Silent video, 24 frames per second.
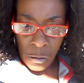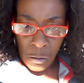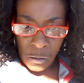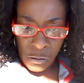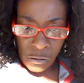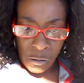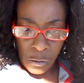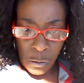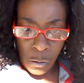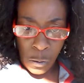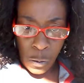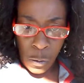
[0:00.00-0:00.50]

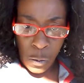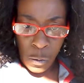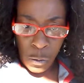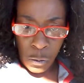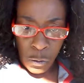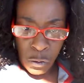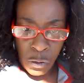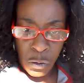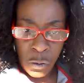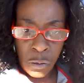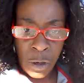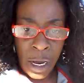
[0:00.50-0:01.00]
So
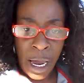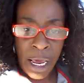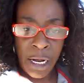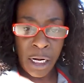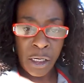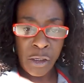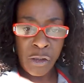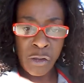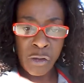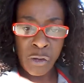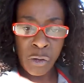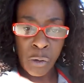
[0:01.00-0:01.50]
you got
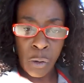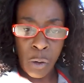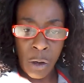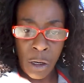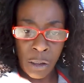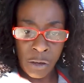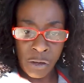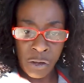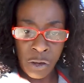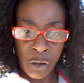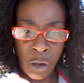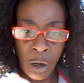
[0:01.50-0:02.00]
a
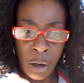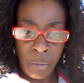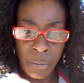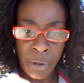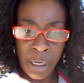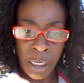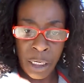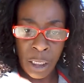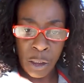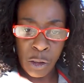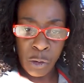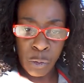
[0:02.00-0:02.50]
choice. You're gonna
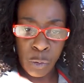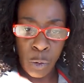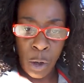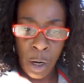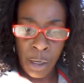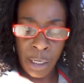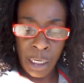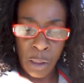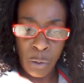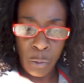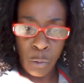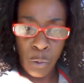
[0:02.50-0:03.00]
be the
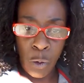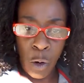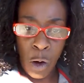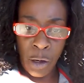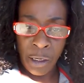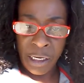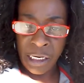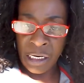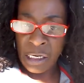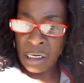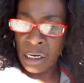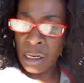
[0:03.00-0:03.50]
twerking,
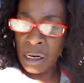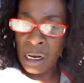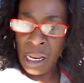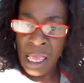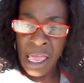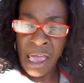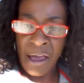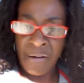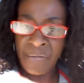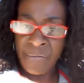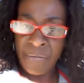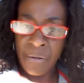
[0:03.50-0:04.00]
working little
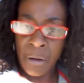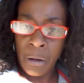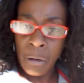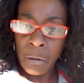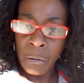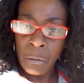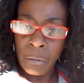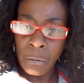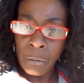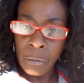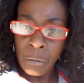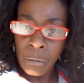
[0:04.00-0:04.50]
heifer
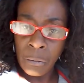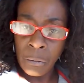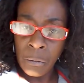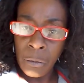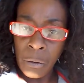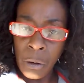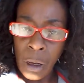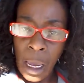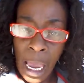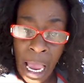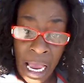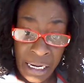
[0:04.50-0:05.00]

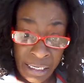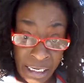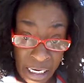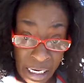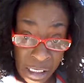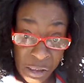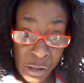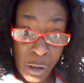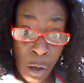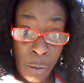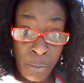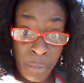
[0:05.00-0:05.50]
out there
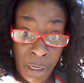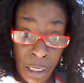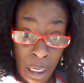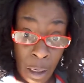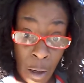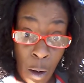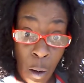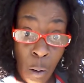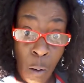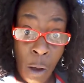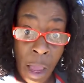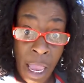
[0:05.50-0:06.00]
that's gonna be the
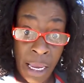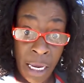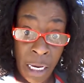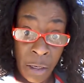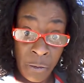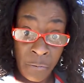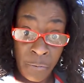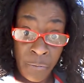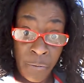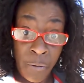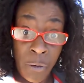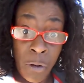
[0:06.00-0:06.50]
low
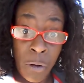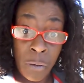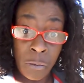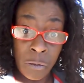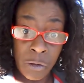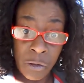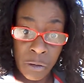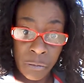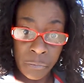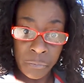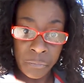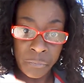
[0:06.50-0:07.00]
hanging
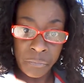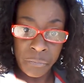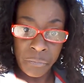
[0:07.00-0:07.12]
fruit.